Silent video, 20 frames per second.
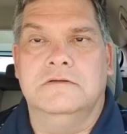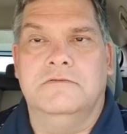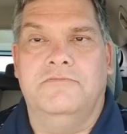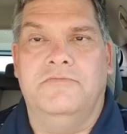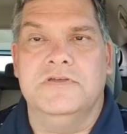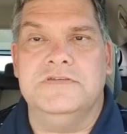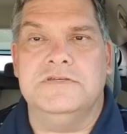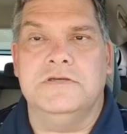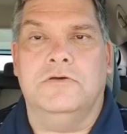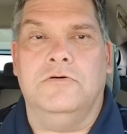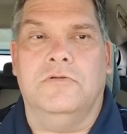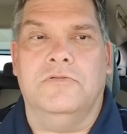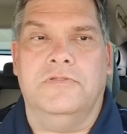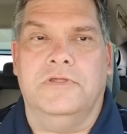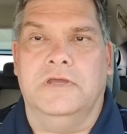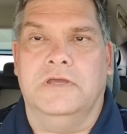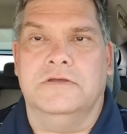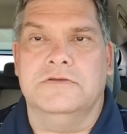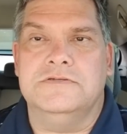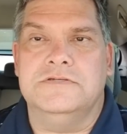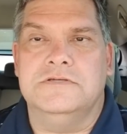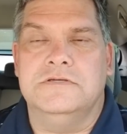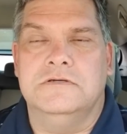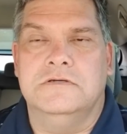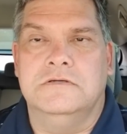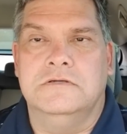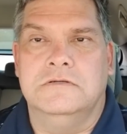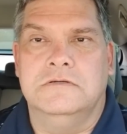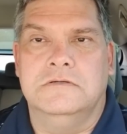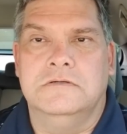Physical things.
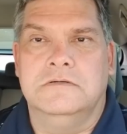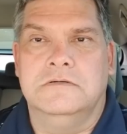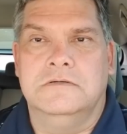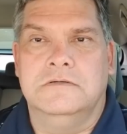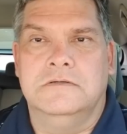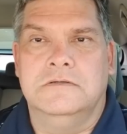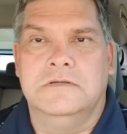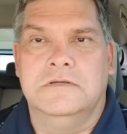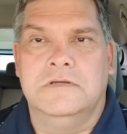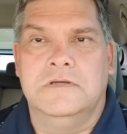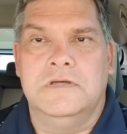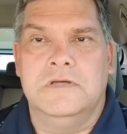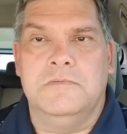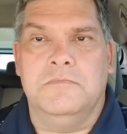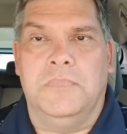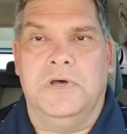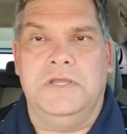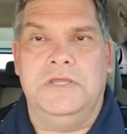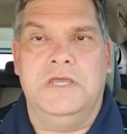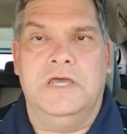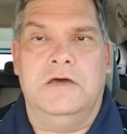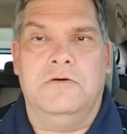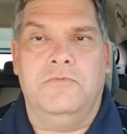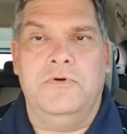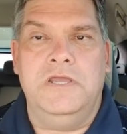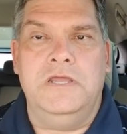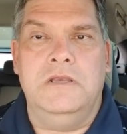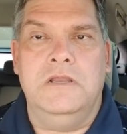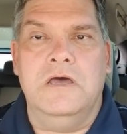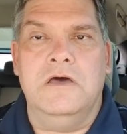But yet
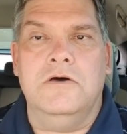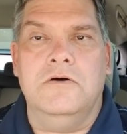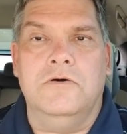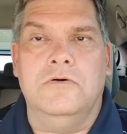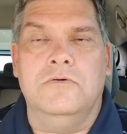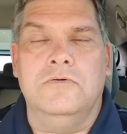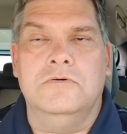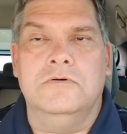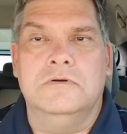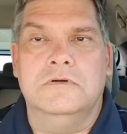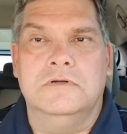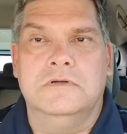we know,